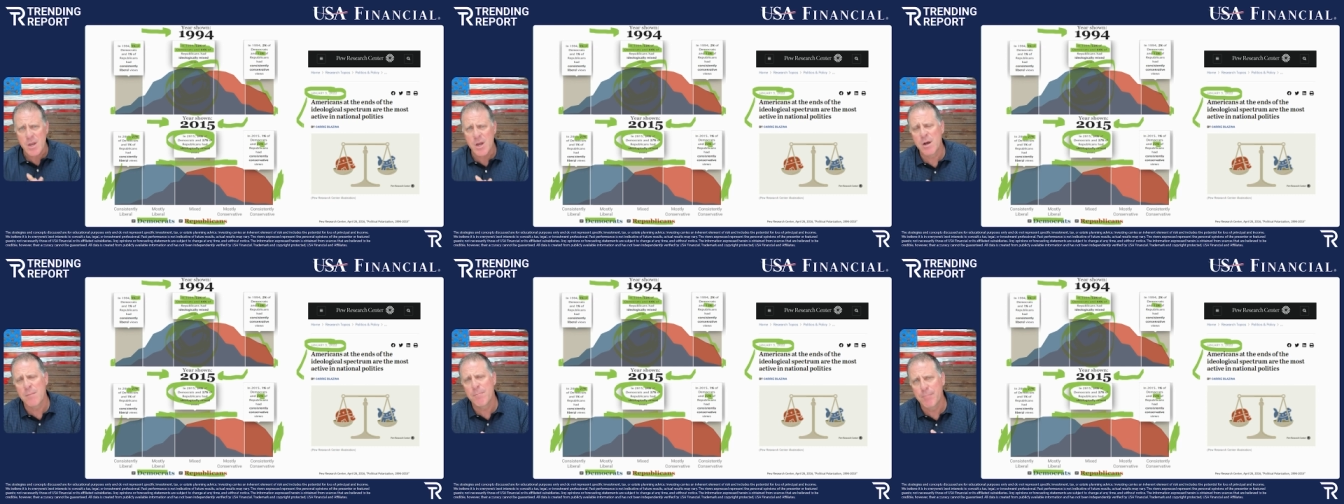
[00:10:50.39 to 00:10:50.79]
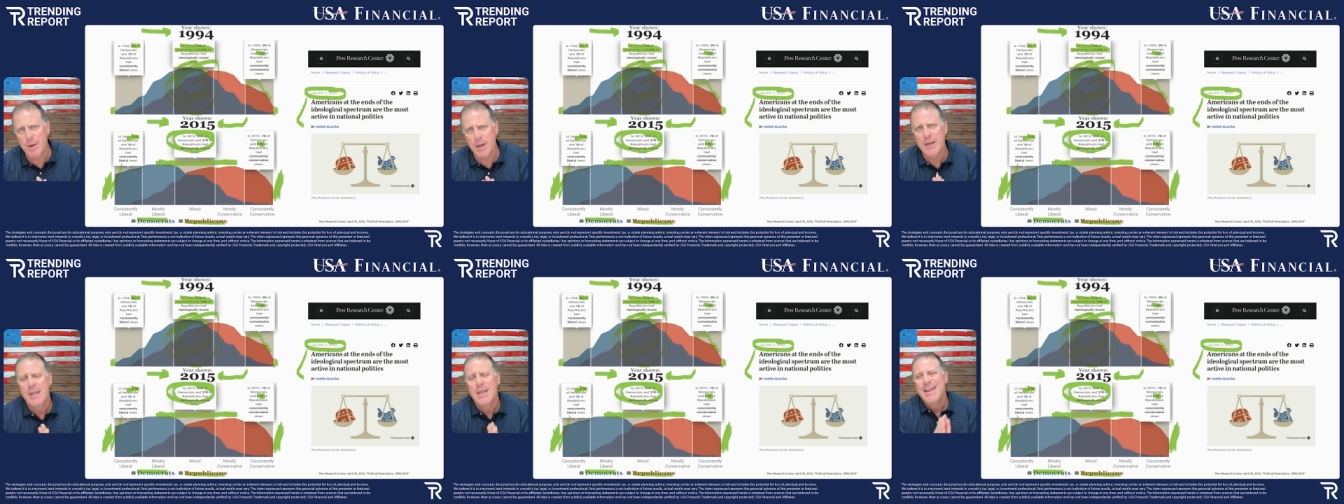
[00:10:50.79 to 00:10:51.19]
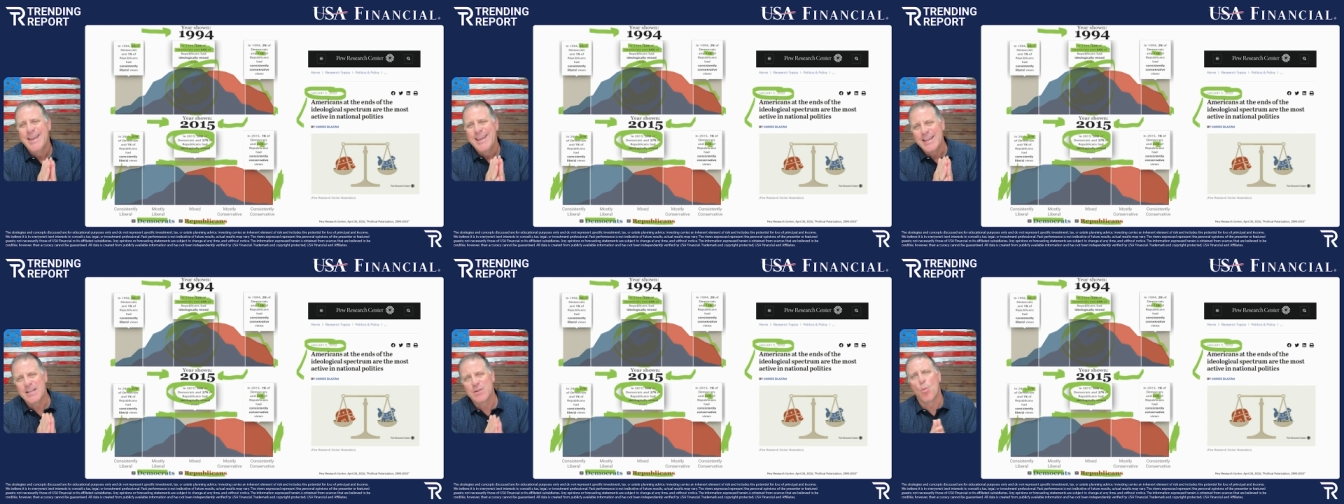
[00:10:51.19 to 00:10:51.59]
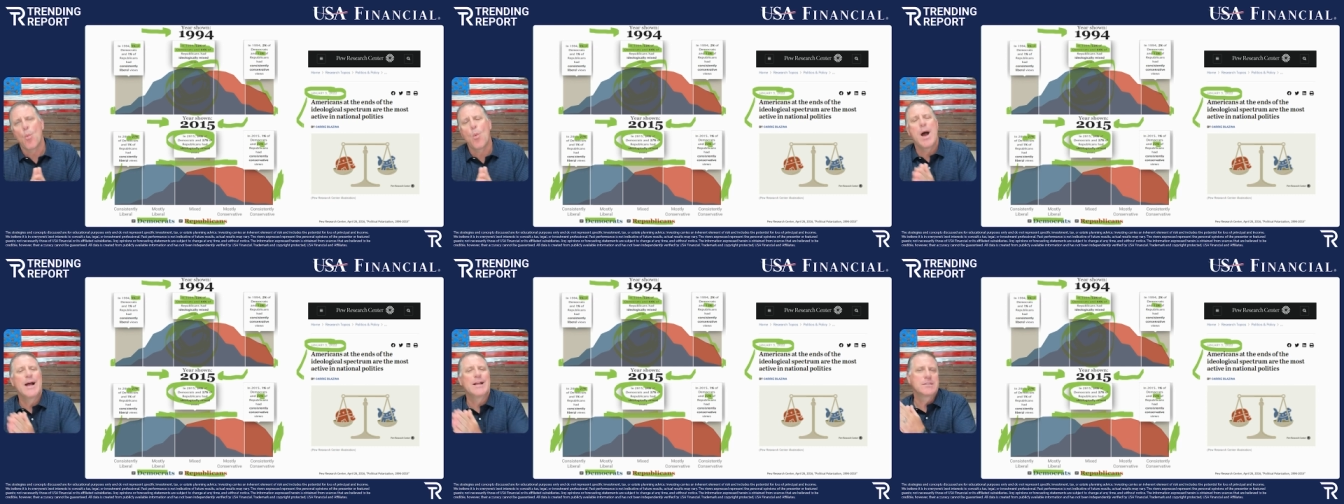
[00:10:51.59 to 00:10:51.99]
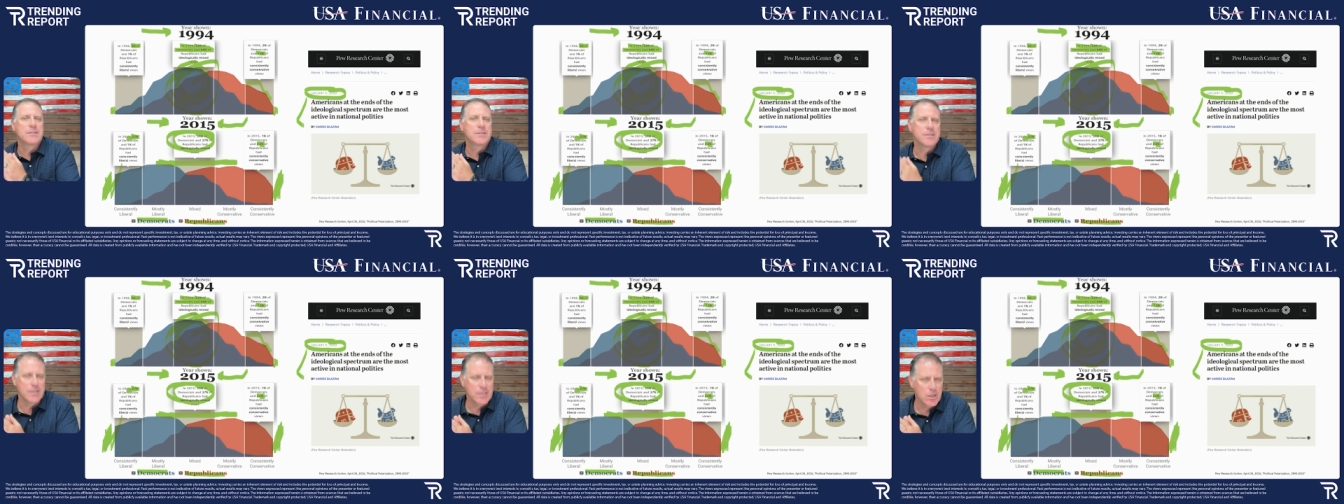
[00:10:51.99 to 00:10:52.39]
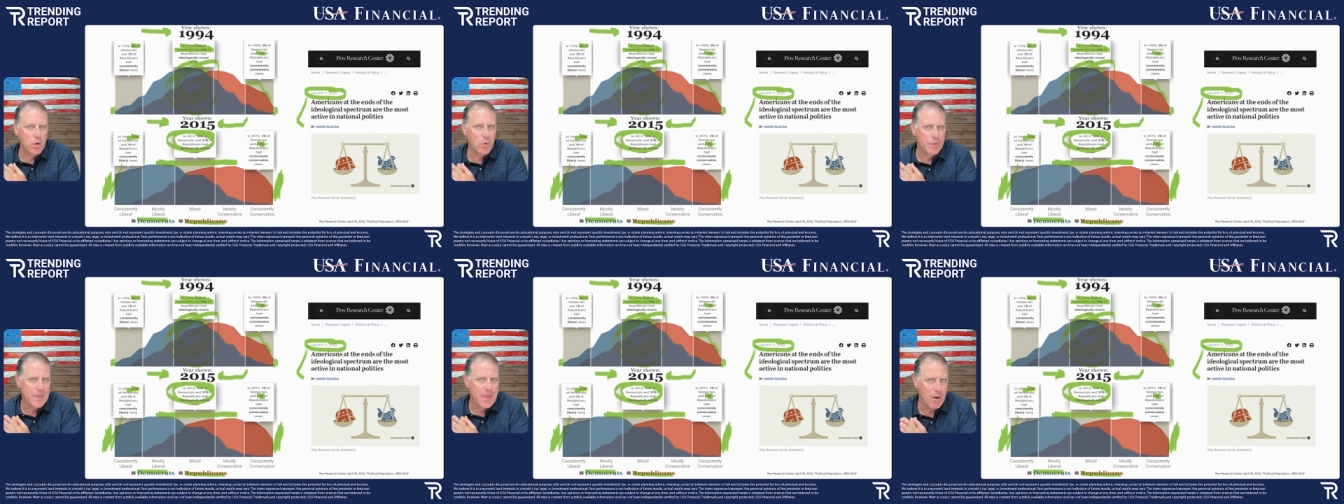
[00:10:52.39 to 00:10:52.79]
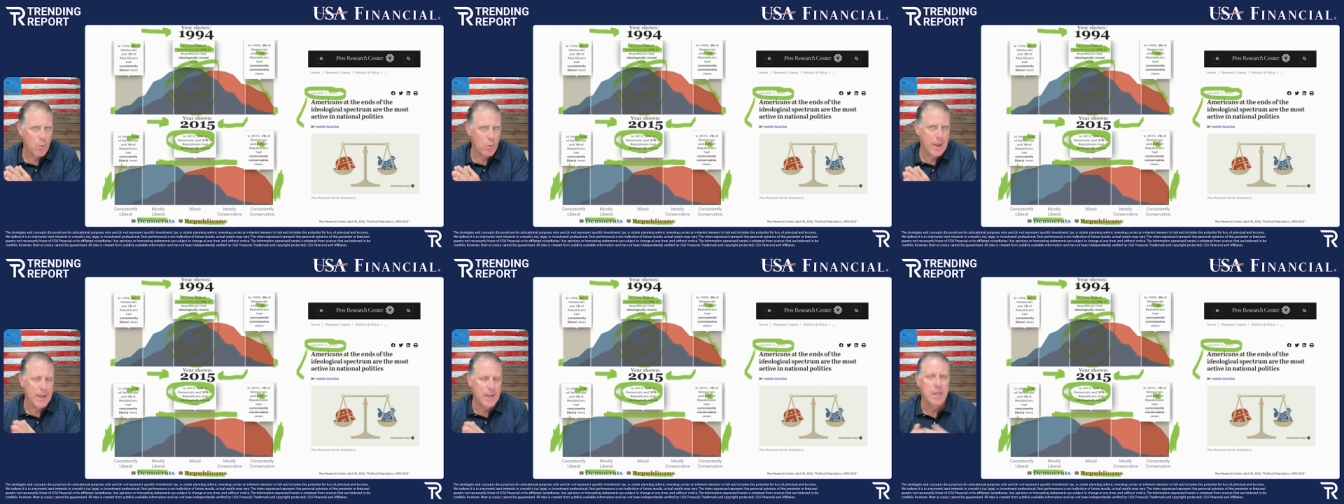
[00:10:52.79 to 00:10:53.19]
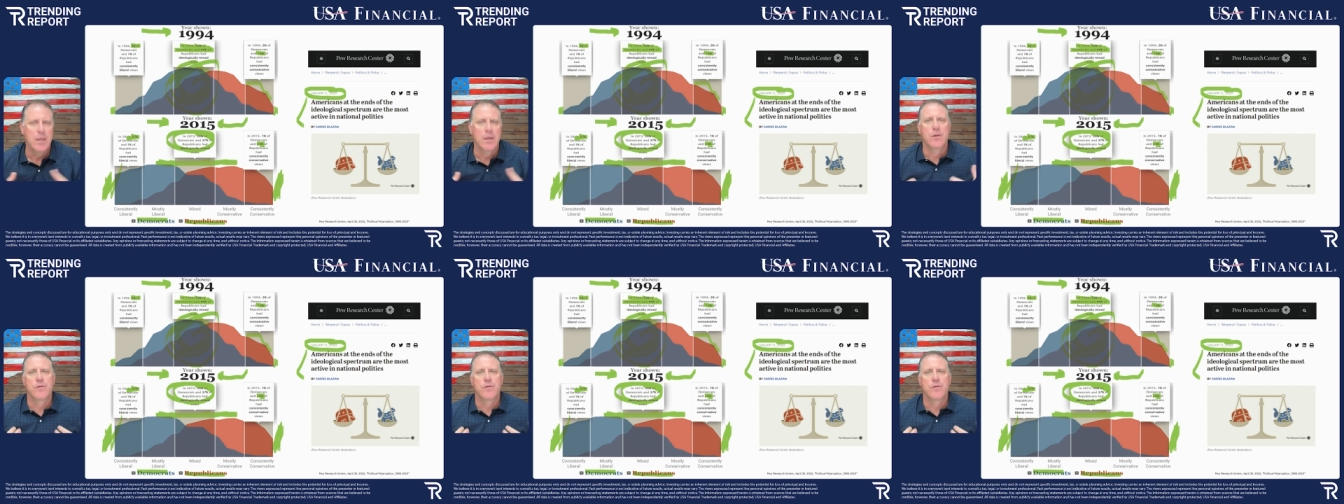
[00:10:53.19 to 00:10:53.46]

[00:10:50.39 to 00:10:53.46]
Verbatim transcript: But it wants to go that way.